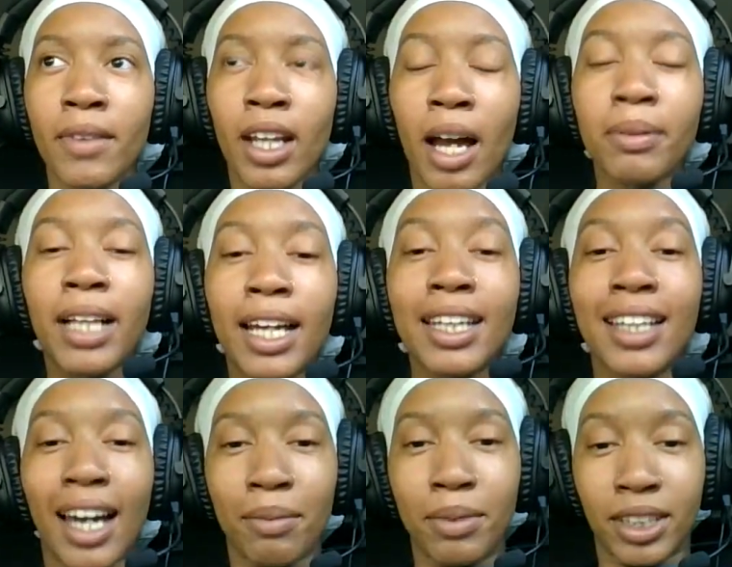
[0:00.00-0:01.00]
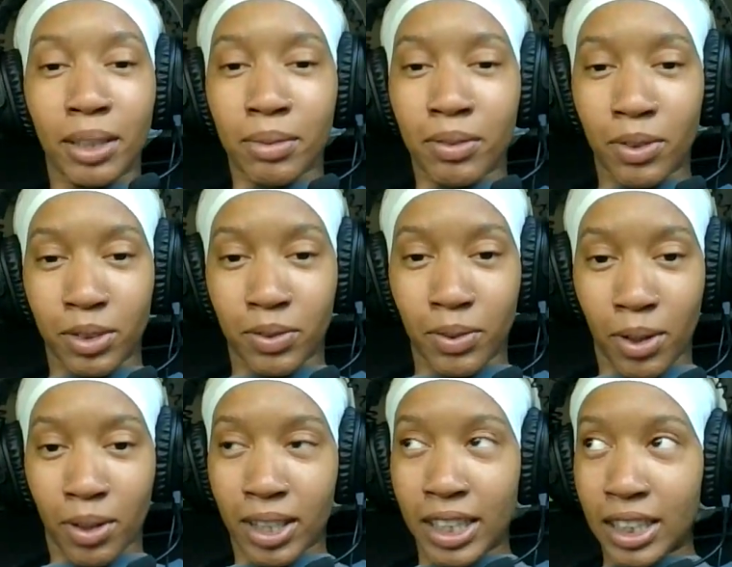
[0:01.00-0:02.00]
I'm glad he got me something first of
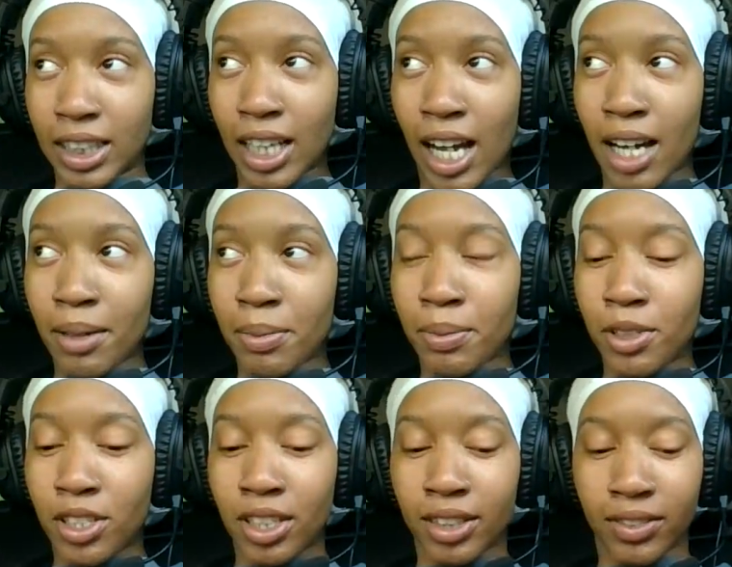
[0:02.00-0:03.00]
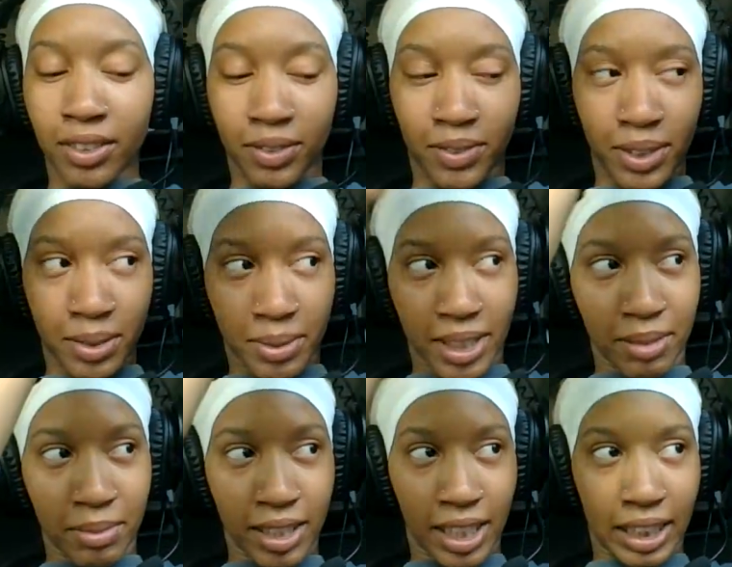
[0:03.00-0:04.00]
all because I'm appreciative of him getting
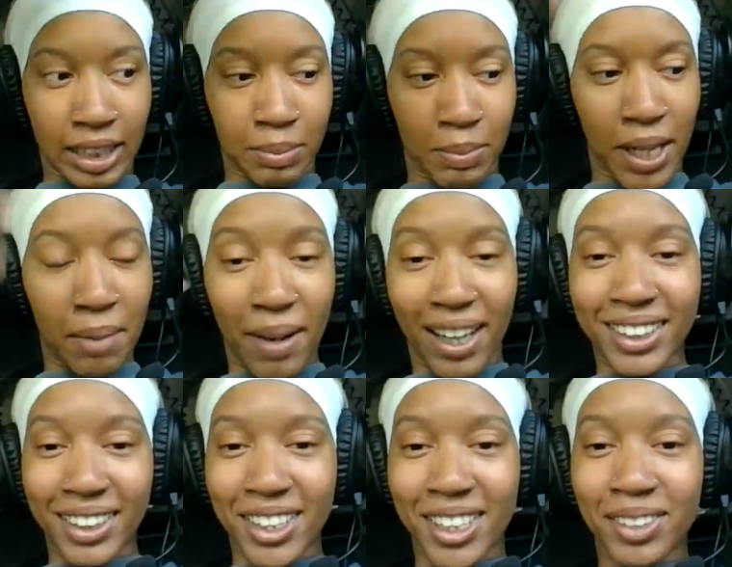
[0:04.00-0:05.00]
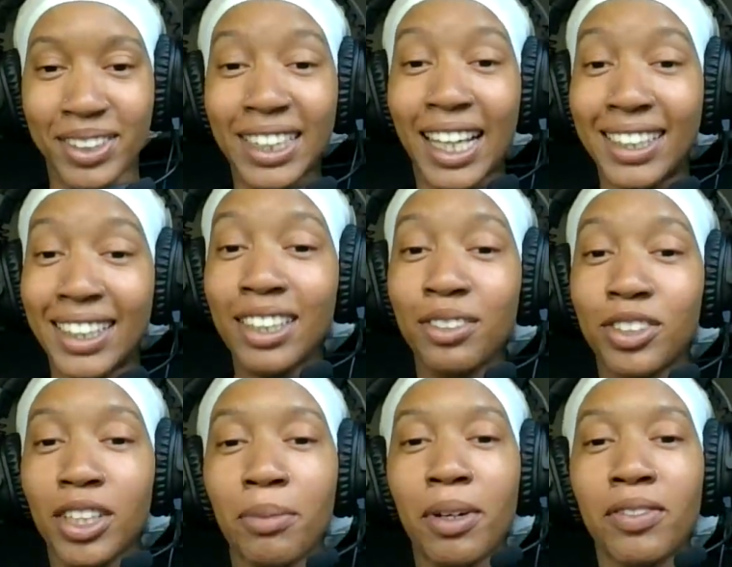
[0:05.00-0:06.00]
me like this big box of herbs because I did use
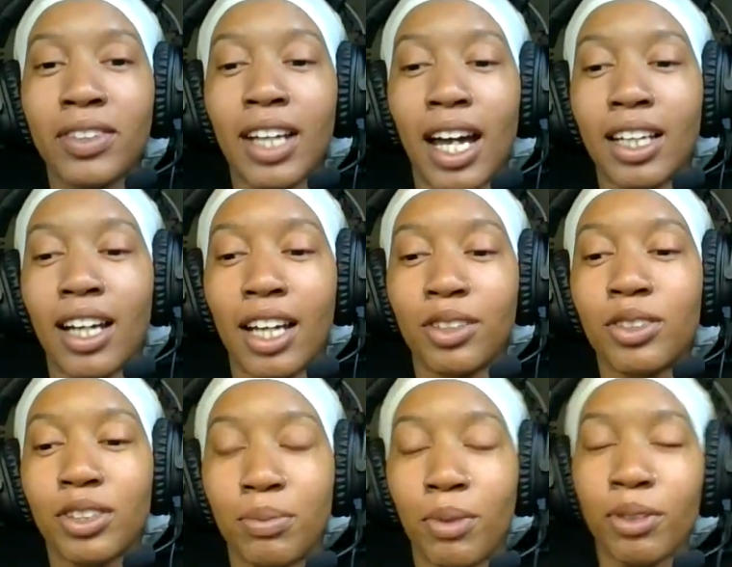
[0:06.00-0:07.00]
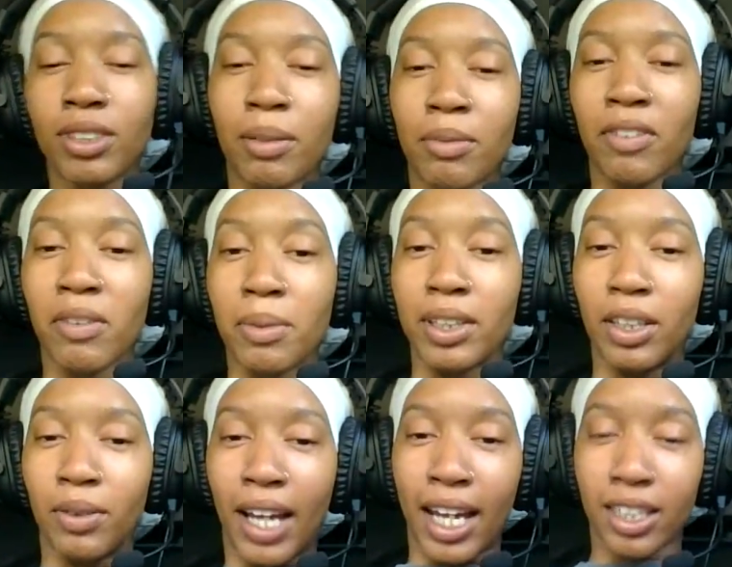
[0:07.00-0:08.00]
some of it. I, I used to smoke some of it, but then
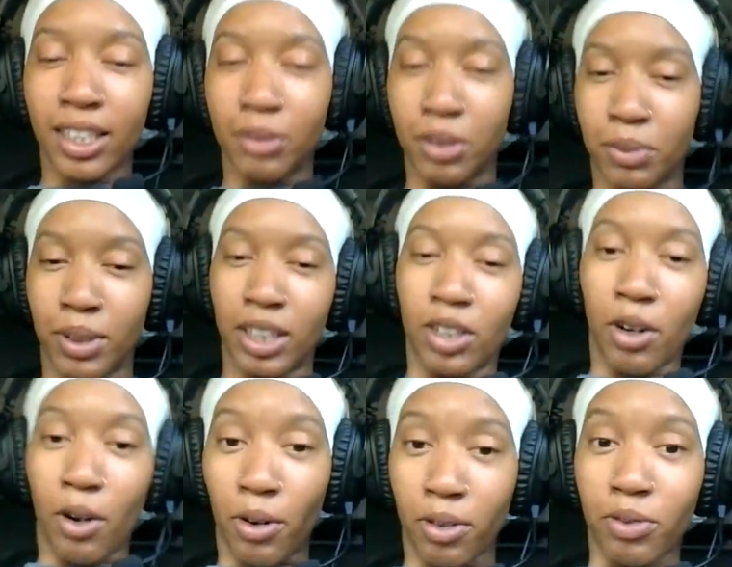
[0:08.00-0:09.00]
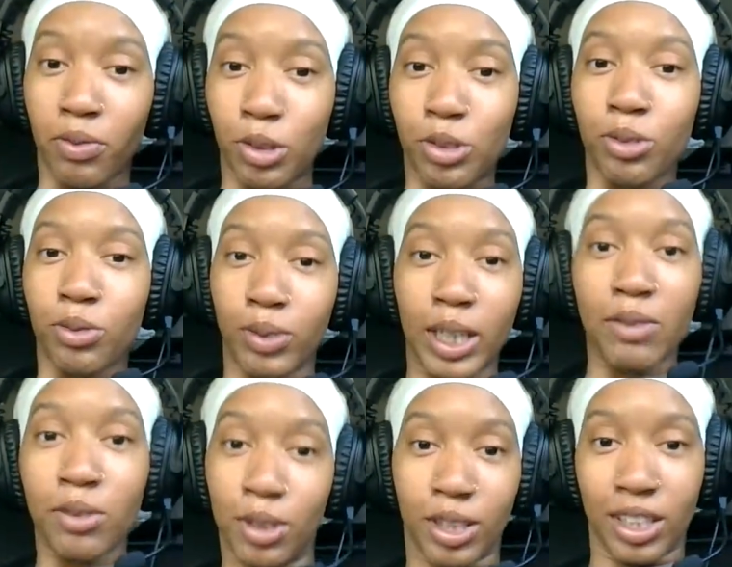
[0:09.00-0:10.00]
when I actually was reading the artificial
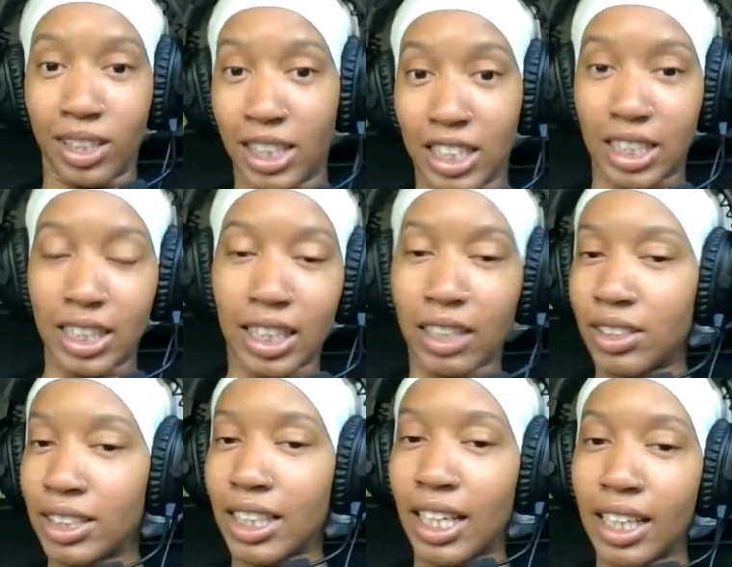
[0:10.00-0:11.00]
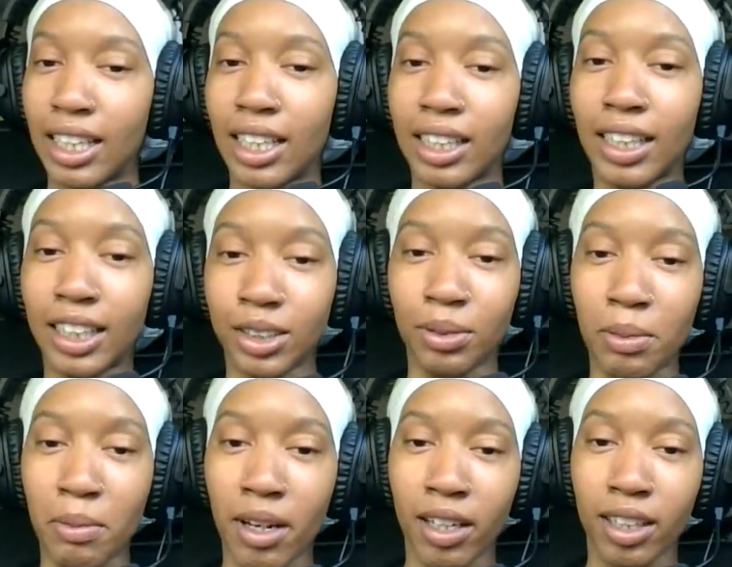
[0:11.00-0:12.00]
flavoring and shit, I was just like, yeah, and I told
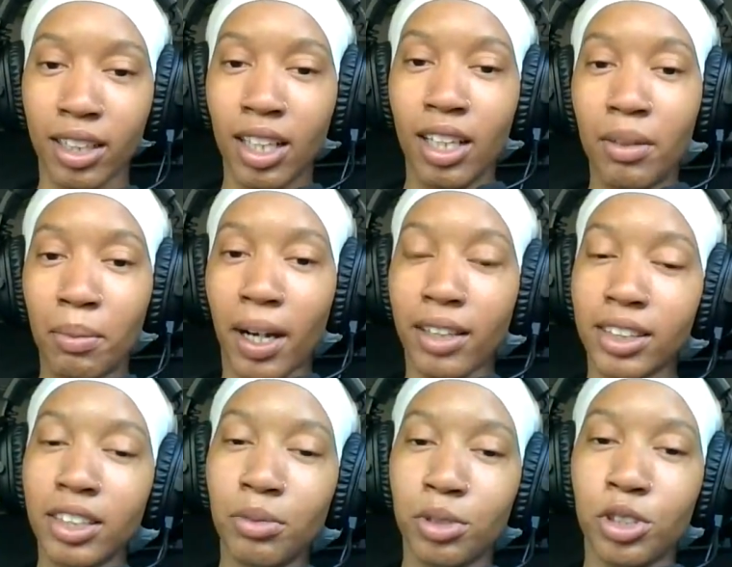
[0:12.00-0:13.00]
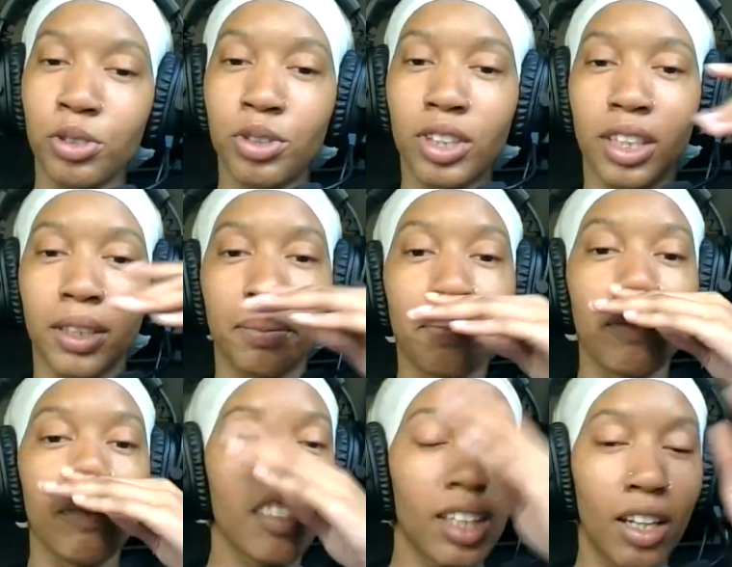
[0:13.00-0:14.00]
him about it, but I still was using it
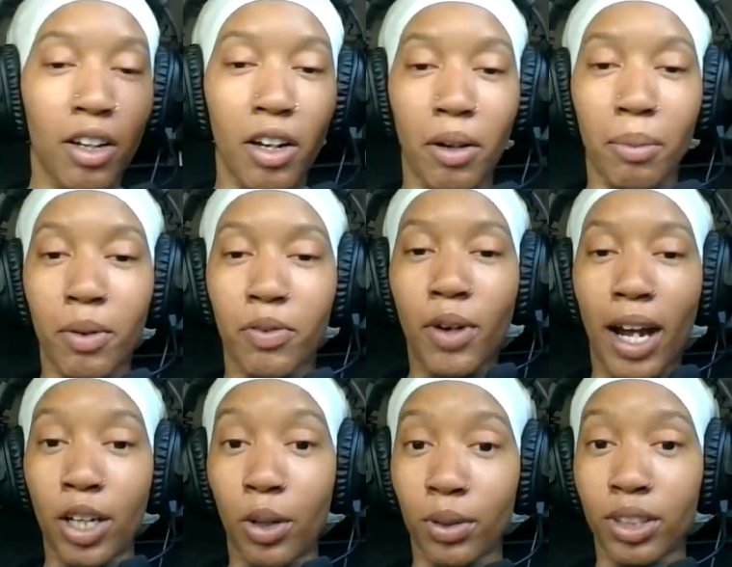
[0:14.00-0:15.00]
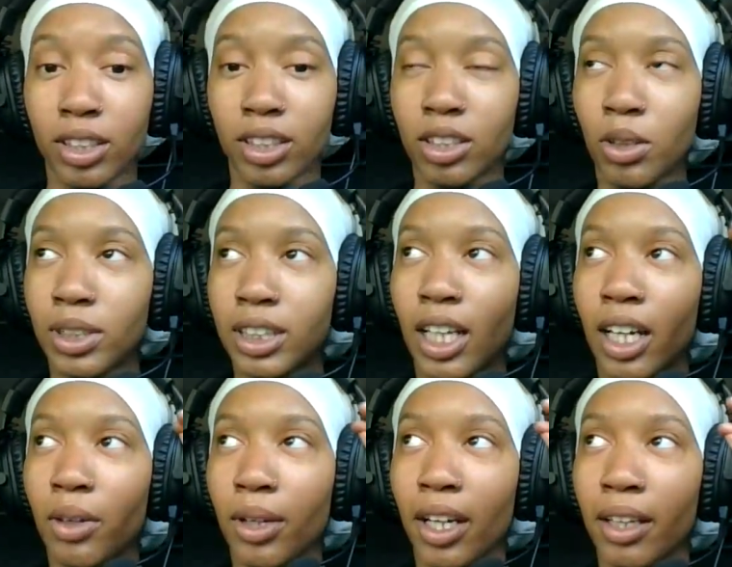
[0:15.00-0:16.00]
um, before I noticed. So it's like,
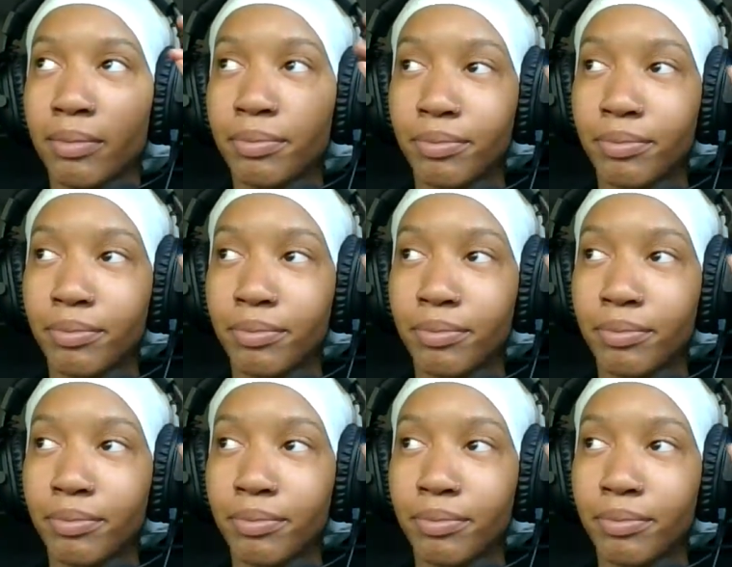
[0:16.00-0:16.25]
okay,